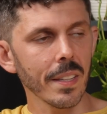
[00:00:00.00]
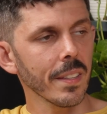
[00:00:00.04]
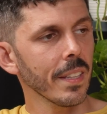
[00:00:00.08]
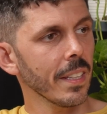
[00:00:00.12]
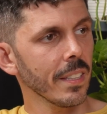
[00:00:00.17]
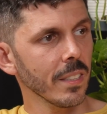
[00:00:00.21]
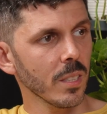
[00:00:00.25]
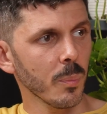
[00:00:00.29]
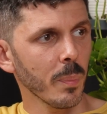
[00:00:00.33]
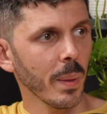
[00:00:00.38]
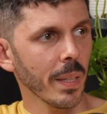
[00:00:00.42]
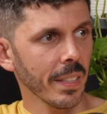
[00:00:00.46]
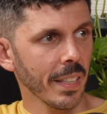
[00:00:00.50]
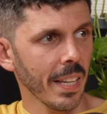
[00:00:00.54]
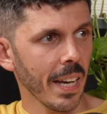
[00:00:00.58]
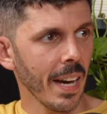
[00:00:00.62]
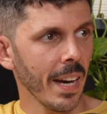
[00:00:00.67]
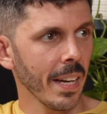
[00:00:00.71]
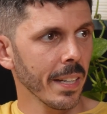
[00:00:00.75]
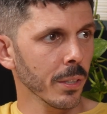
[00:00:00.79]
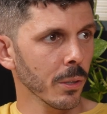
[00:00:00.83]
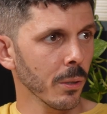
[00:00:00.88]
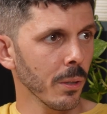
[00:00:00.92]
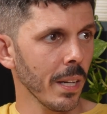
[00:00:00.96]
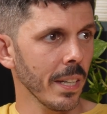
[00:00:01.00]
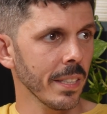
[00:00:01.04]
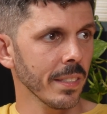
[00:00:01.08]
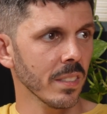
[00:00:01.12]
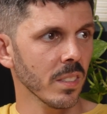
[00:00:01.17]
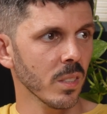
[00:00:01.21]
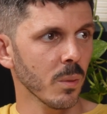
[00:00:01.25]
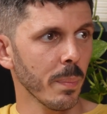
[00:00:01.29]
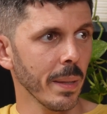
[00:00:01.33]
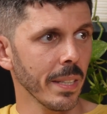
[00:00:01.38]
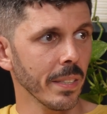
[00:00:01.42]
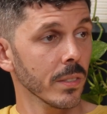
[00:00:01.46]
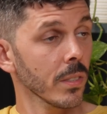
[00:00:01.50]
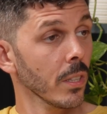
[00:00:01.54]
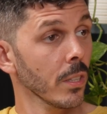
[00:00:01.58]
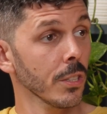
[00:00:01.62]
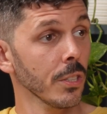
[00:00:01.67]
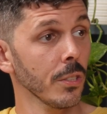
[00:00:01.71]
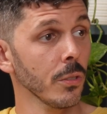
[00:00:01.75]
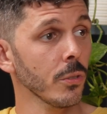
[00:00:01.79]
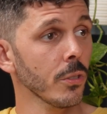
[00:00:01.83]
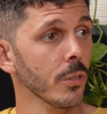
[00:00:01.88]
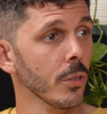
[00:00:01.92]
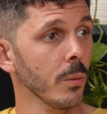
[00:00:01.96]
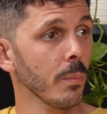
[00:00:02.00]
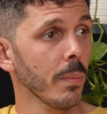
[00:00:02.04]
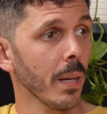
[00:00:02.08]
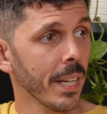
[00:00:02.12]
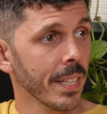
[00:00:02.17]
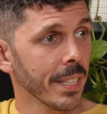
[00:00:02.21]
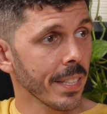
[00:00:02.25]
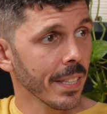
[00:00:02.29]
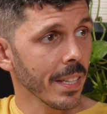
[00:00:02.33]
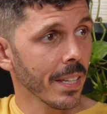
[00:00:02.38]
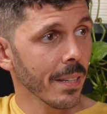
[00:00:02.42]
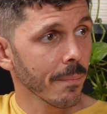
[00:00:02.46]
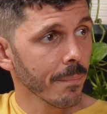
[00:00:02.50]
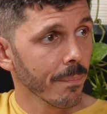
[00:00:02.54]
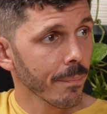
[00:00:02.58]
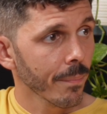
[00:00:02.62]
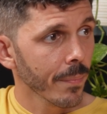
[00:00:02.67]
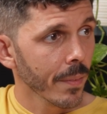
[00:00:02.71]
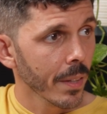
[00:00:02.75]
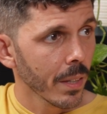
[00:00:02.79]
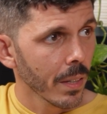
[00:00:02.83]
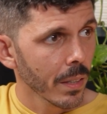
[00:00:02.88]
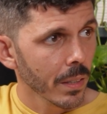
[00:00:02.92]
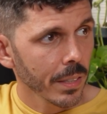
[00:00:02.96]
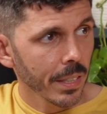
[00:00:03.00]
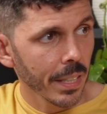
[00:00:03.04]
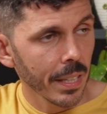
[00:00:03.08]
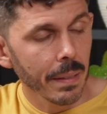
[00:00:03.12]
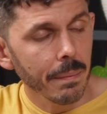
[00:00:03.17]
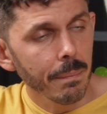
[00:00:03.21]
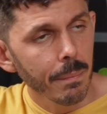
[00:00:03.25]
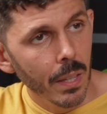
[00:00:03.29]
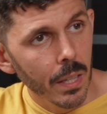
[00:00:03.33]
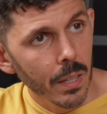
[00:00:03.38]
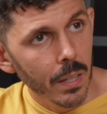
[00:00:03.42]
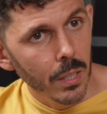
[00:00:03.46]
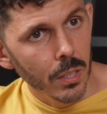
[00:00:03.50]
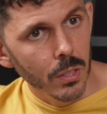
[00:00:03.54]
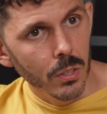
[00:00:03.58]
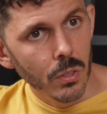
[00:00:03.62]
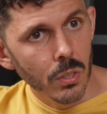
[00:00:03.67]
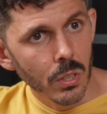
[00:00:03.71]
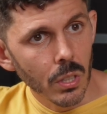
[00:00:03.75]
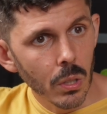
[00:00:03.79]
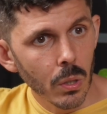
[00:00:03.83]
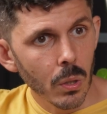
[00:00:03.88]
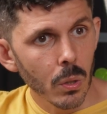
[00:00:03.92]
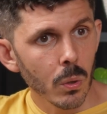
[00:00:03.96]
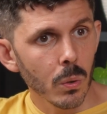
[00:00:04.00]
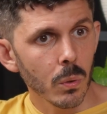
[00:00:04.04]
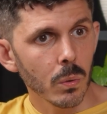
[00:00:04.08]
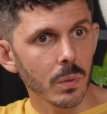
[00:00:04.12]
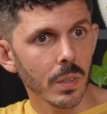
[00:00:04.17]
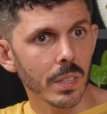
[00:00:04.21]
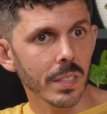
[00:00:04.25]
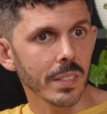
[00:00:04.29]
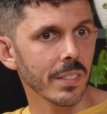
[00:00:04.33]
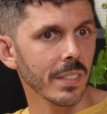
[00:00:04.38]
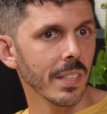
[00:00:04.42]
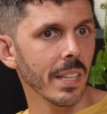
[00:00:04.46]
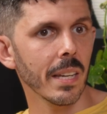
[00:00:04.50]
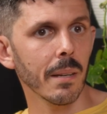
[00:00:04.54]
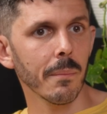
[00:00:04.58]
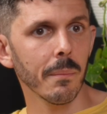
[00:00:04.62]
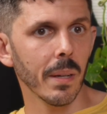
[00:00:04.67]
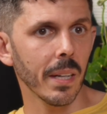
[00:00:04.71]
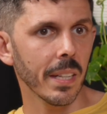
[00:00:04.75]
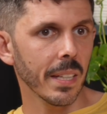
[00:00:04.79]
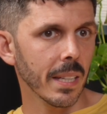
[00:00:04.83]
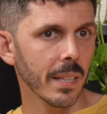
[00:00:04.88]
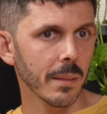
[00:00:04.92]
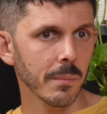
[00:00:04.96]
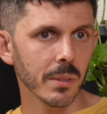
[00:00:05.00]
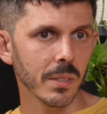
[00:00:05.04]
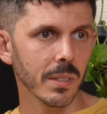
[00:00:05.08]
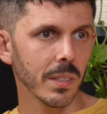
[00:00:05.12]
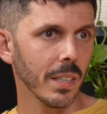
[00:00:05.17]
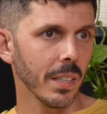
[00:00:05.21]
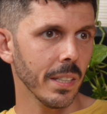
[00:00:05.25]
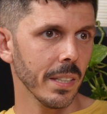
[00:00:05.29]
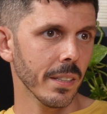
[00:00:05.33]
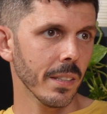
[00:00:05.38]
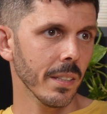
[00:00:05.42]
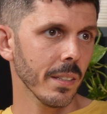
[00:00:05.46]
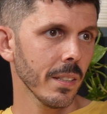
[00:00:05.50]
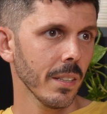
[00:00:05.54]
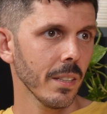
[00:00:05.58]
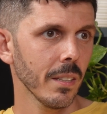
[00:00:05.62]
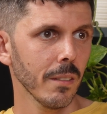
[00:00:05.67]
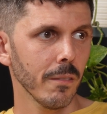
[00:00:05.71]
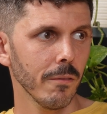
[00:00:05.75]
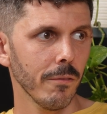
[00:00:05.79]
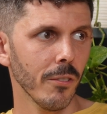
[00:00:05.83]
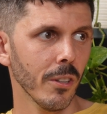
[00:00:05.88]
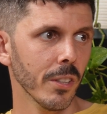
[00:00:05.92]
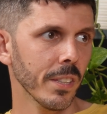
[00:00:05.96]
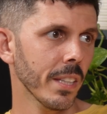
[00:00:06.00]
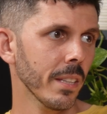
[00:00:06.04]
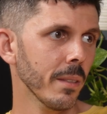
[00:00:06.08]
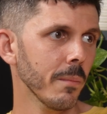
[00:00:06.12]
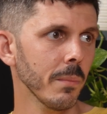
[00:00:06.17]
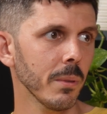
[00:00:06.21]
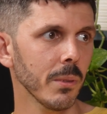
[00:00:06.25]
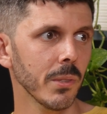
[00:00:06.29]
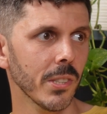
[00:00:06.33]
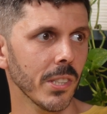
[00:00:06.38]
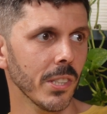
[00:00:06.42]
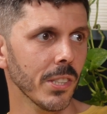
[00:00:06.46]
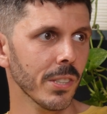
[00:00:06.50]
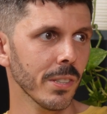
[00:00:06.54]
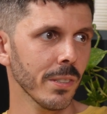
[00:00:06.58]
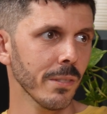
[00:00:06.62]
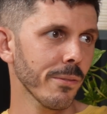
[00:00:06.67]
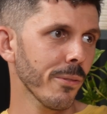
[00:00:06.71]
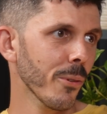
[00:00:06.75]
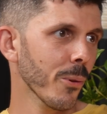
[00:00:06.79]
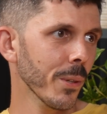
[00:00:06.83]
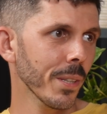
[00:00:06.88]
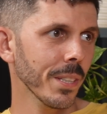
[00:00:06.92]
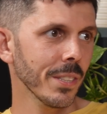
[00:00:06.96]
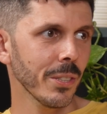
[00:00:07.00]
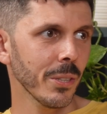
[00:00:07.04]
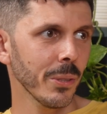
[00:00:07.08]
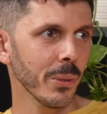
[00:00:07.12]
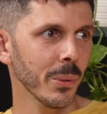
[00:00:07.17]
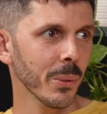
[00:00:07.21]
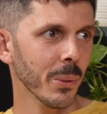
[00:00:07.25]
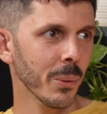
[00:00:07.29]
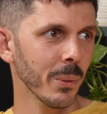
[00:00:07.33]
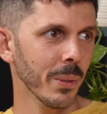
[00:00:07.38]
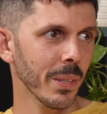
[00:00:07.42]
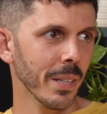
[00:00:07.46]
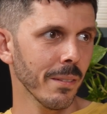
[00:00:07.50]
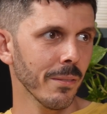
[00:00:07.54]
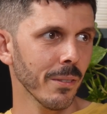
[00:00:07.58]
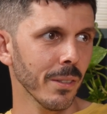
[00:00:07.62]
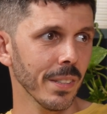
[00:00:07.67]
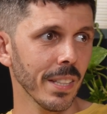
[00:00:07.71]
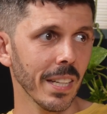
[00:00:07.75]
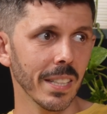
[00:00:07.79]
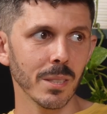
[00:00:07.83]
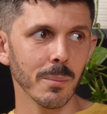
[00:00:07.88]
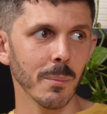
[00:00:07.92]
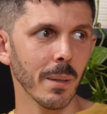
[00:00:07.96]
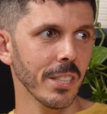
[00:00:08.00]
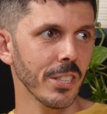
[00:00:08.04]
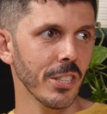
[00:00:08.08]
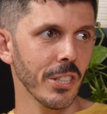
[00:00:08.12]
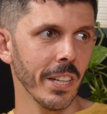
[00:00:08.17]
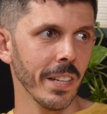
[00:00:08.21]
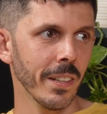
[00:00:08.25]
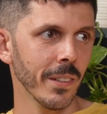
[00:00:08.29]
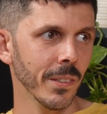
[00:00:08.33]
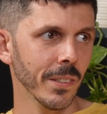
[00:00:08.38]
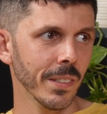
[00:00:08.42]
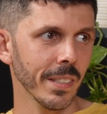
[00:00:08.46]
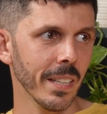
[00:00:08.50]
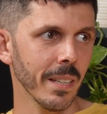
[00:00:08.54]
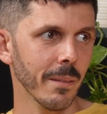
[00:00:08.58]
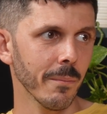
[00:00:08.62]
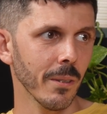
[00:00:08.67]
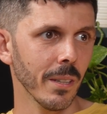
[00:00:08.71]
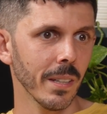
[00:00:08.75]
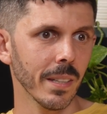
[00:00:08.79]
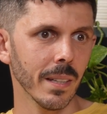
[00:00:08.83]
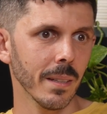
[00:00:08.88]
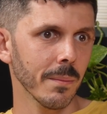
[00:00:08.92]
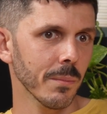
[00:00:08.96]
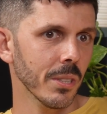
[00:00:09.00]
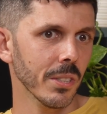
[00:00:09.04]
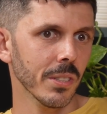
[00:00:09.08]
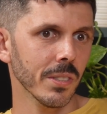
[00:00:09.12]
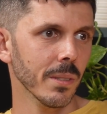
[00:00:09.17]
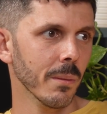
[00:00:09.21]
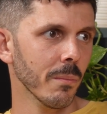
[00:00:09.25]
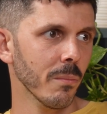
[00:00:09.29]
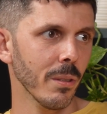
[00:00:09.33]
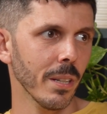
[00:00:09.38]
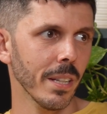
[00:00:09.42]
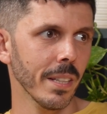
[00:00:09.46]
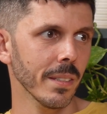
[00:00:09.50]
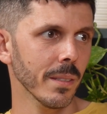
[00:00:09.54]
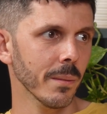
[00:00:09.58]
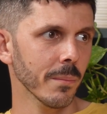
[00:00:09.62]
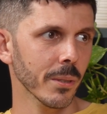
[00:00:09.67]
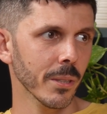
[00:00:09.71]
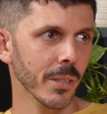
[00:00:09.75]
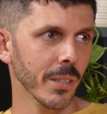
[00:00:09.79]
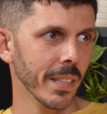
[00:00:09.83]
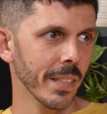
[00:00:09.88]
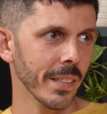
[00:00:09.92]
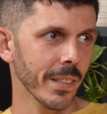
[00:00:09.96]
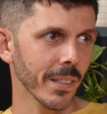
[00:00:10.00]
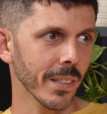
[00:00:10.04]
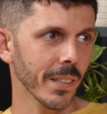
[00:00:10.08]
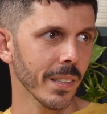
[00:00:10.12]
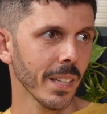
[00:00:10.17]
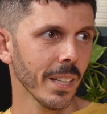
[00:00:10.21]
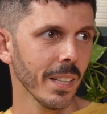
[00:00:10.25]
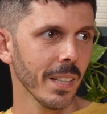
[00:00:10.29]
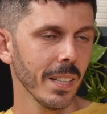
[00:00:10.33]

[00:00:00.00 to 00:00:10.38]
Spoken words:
that it's been categorized is based on YouTube ID. Okay, so let's say my name's like Funky Musician 42 or whatever. Yeah. That's my channel name, right? I'm just some random creator.